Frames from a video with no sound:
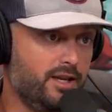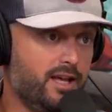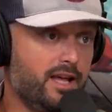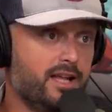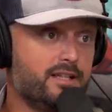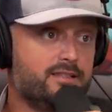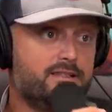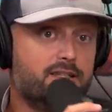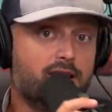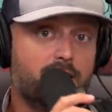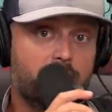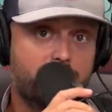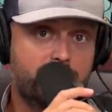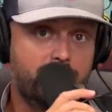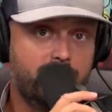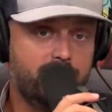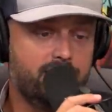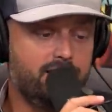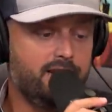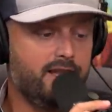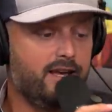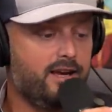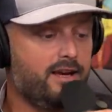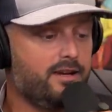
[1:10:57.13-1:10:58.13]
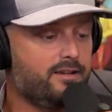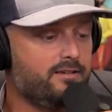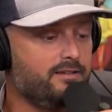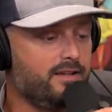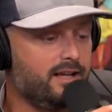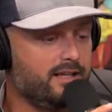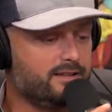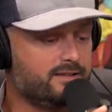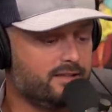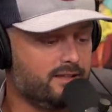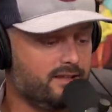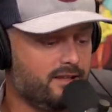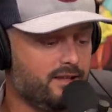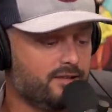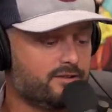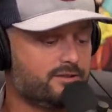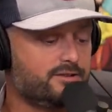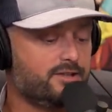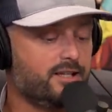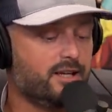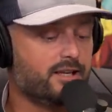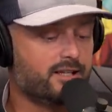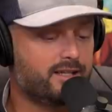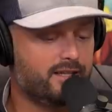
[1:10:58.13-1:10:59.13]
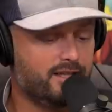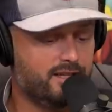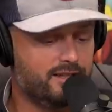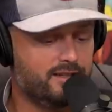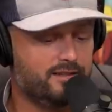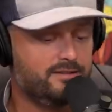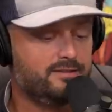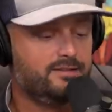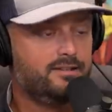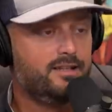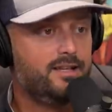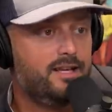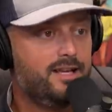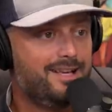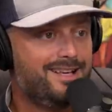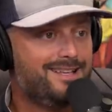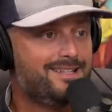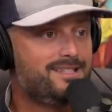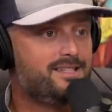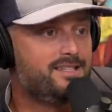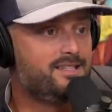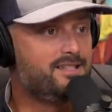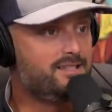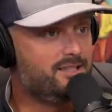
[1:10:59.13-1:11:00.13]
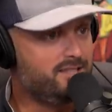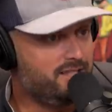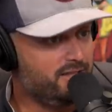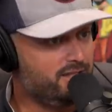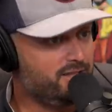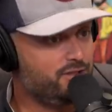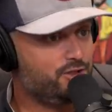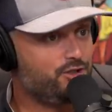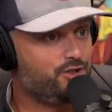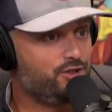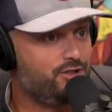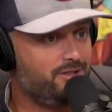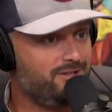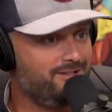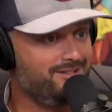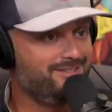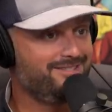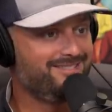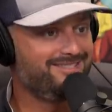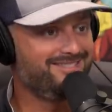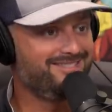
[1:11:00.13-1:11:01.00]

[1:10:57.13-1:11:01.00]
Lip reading: You got to tuck in there. That's another tuck in situation